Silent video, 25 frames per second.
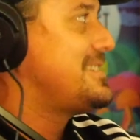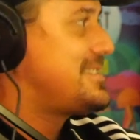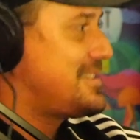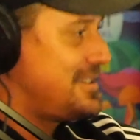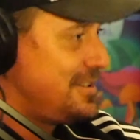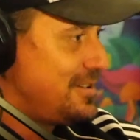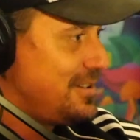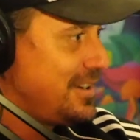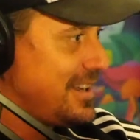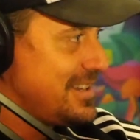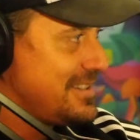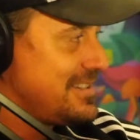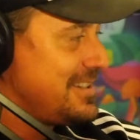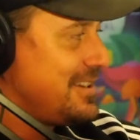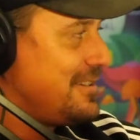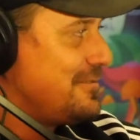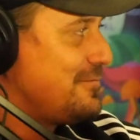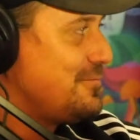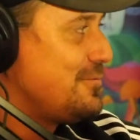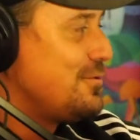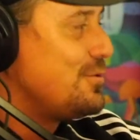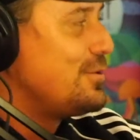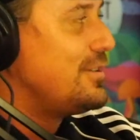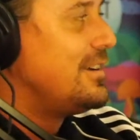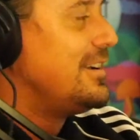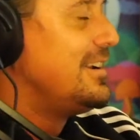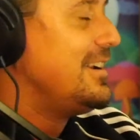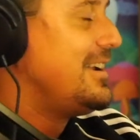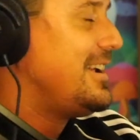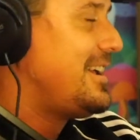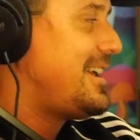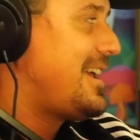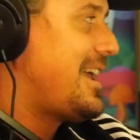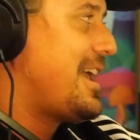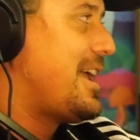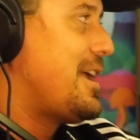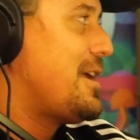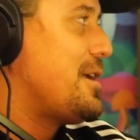and see who gets the award.
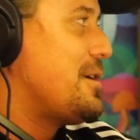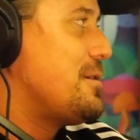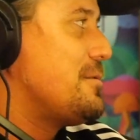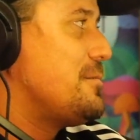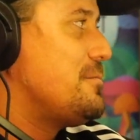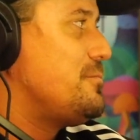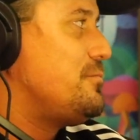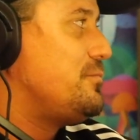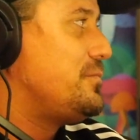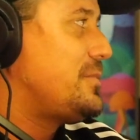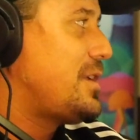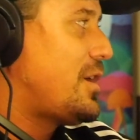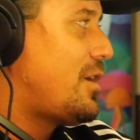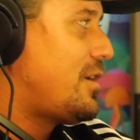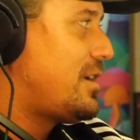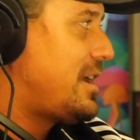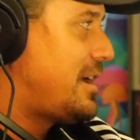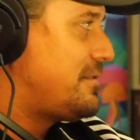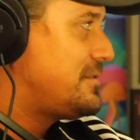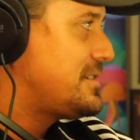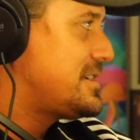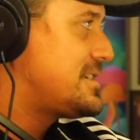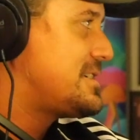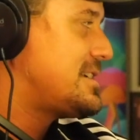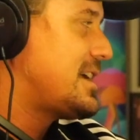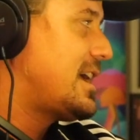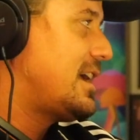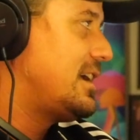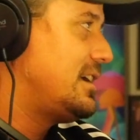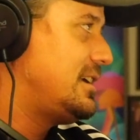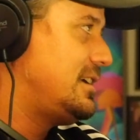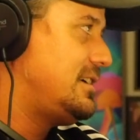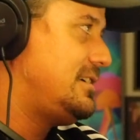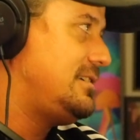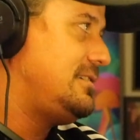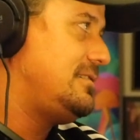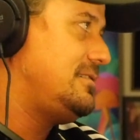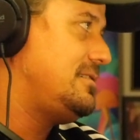I'd have to
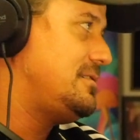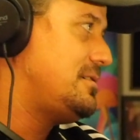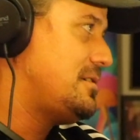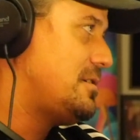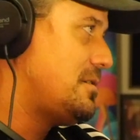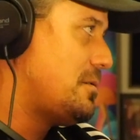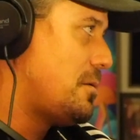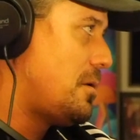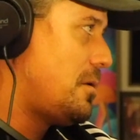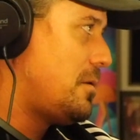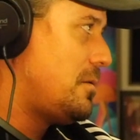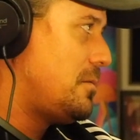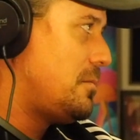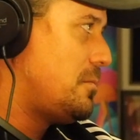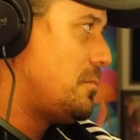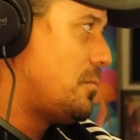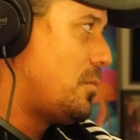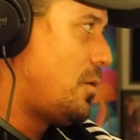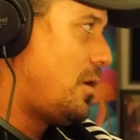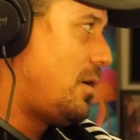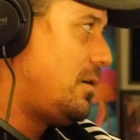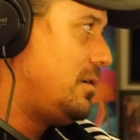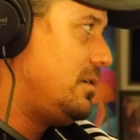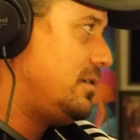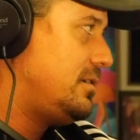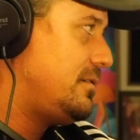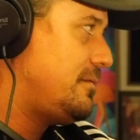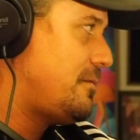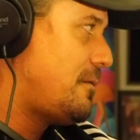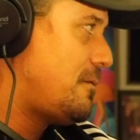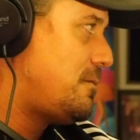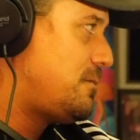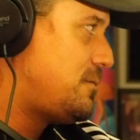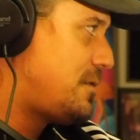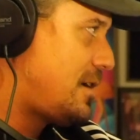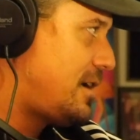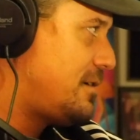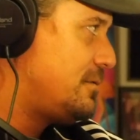say my
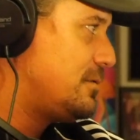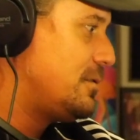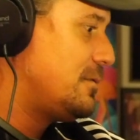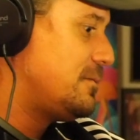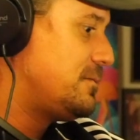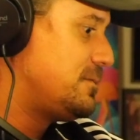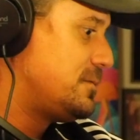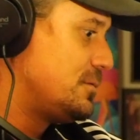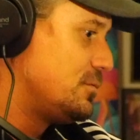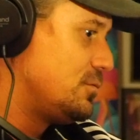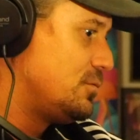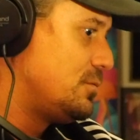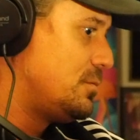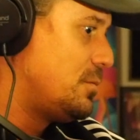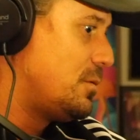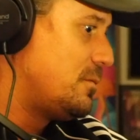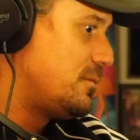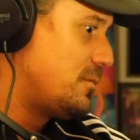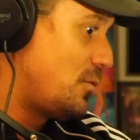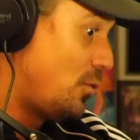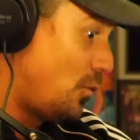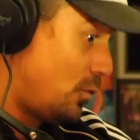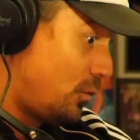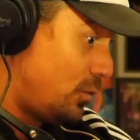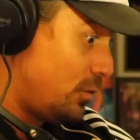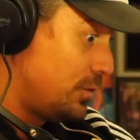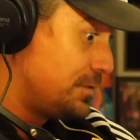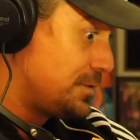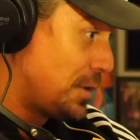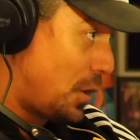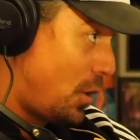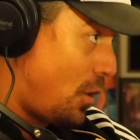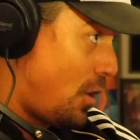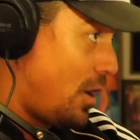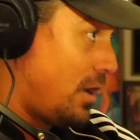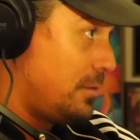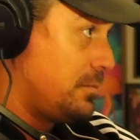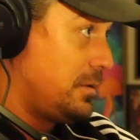favourite film of all
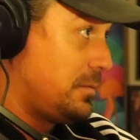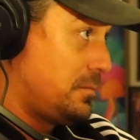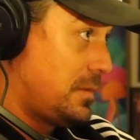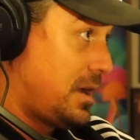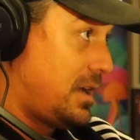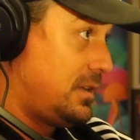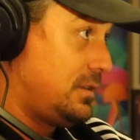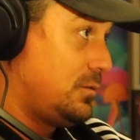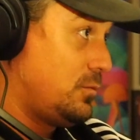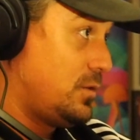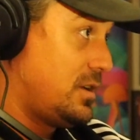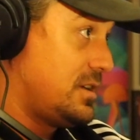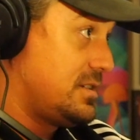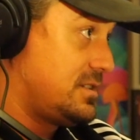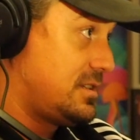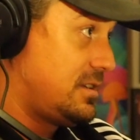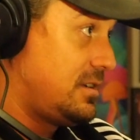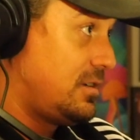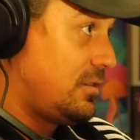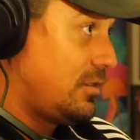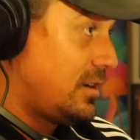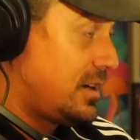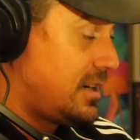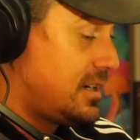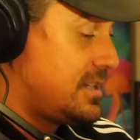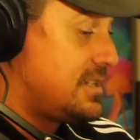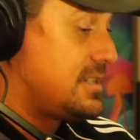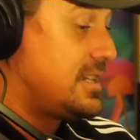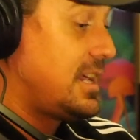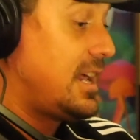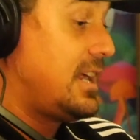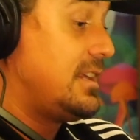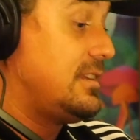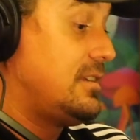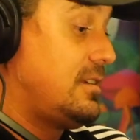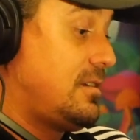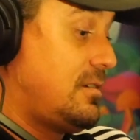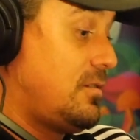time in Made in the West, and you've got to
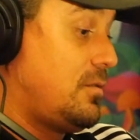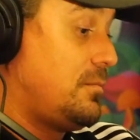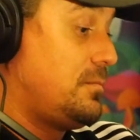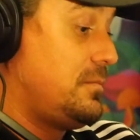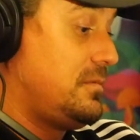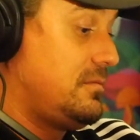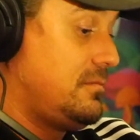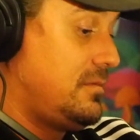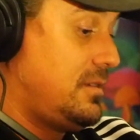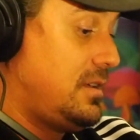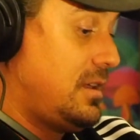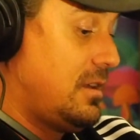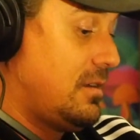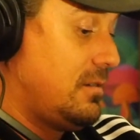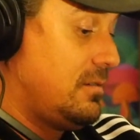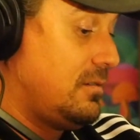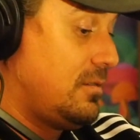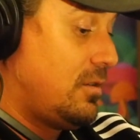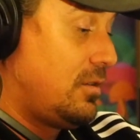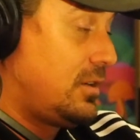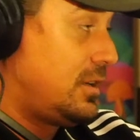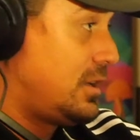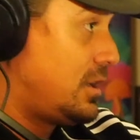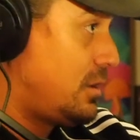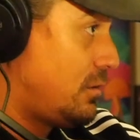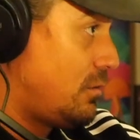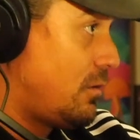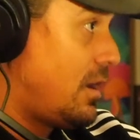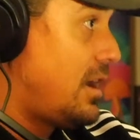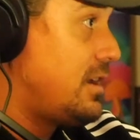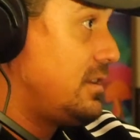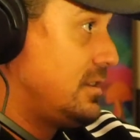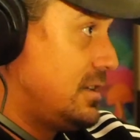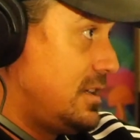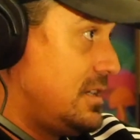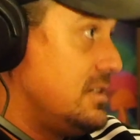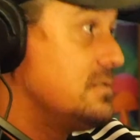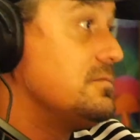understand that I
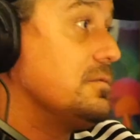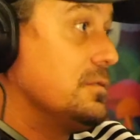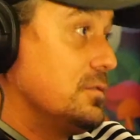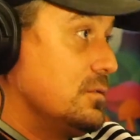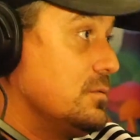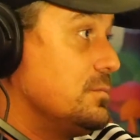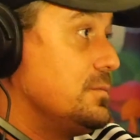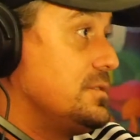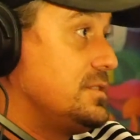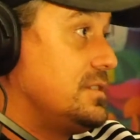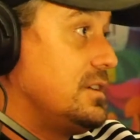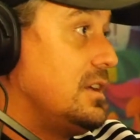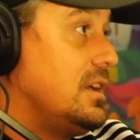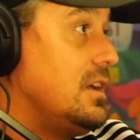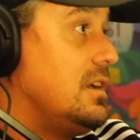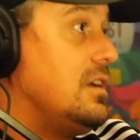curate these films.